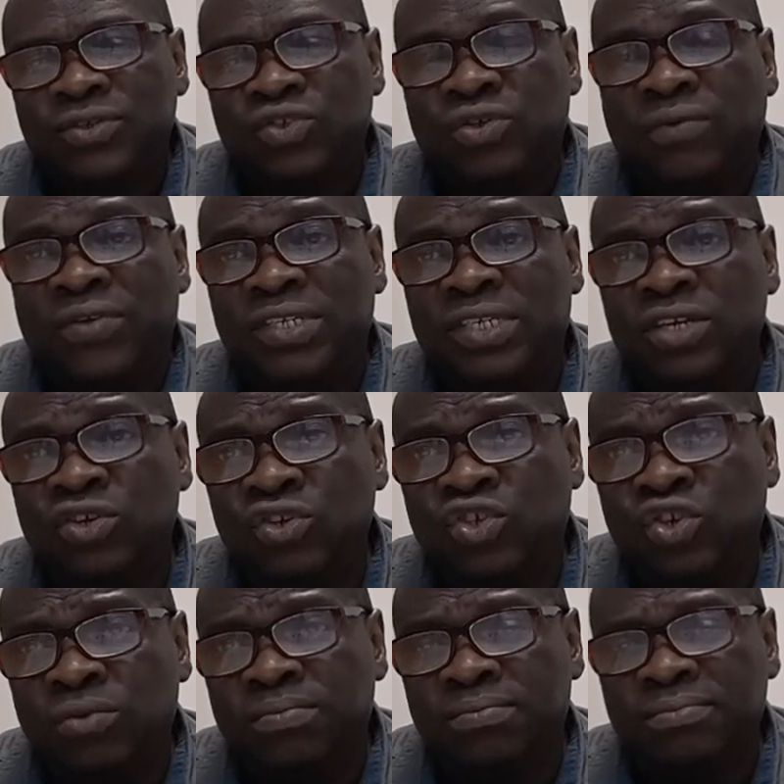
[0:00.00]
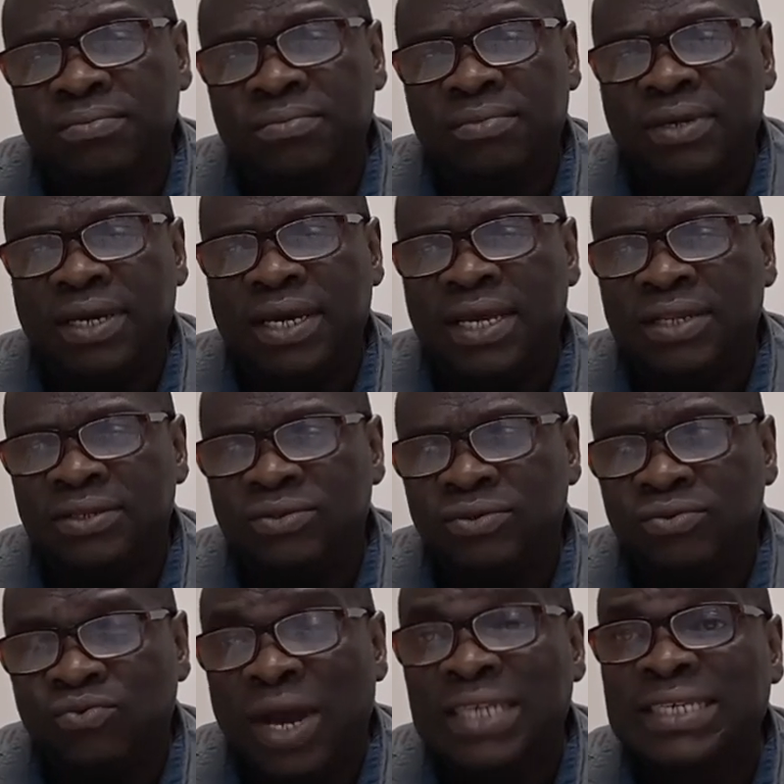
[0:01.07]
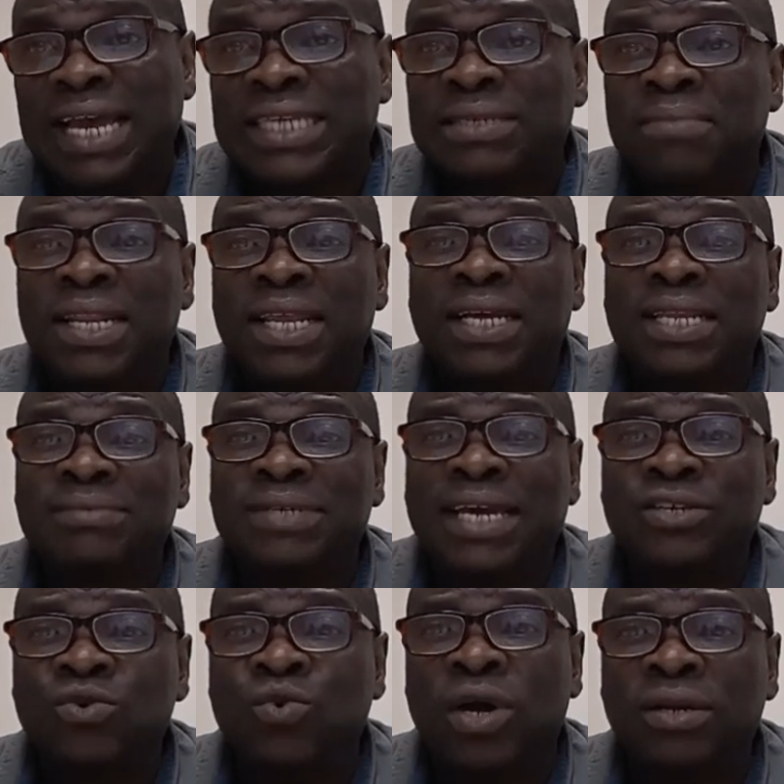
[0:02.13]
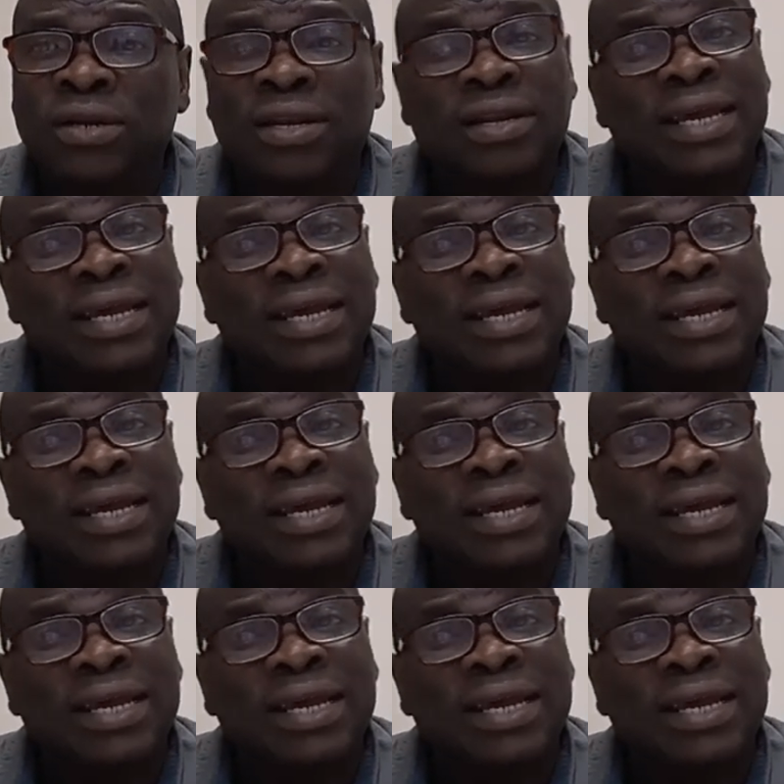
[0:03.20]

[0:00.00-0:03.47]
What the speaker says: So visit YouTube and watch as many clips as you want.